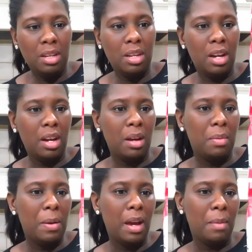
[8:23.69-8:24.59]

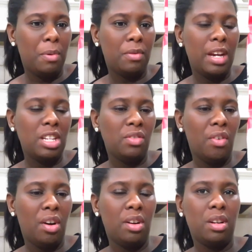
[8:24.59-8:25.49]
the Pepperidge
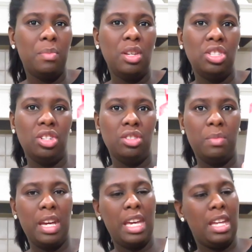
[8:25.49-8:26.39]
Farm Ginger
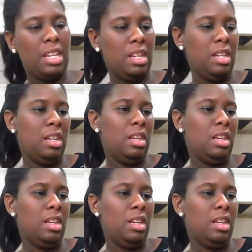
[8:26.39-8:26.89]
Man